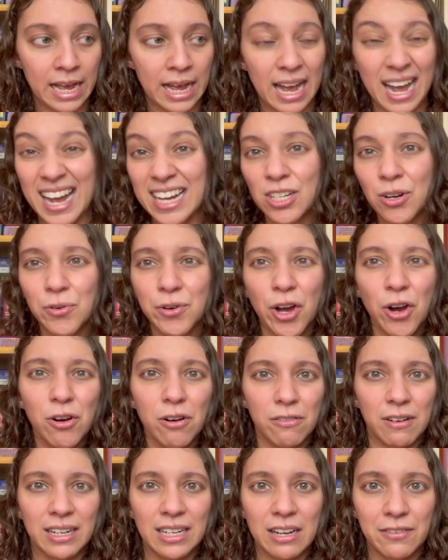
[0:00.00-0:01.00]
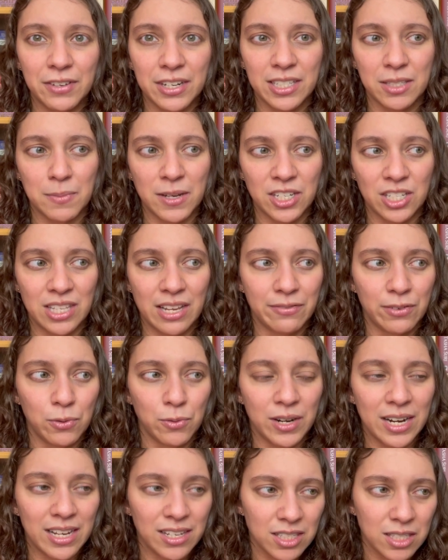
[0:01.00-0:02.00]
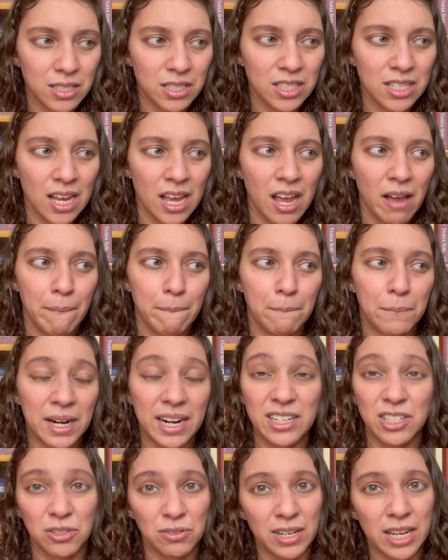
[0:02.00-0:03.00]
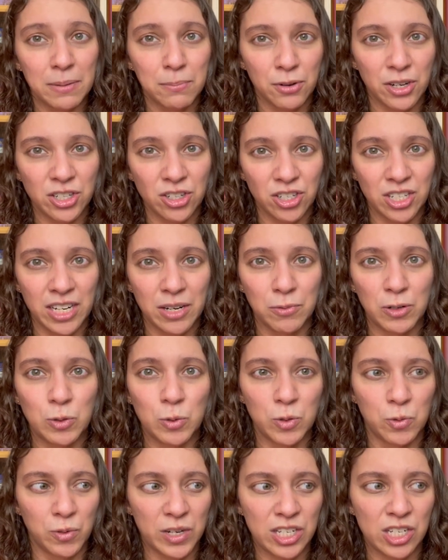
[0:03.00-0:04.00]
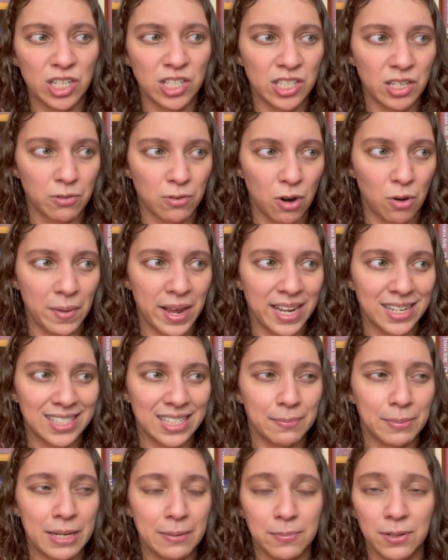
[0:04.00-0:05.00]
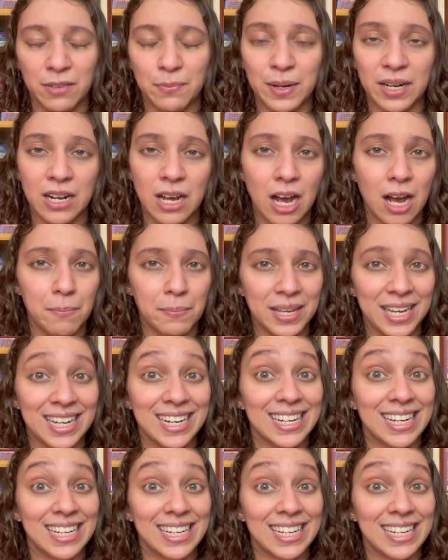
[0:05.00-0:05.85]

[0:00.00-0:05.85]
I don't know if I'll love it as much as everyone else, but I do like Bridgerton, which was Regency romance, and people have been comping it a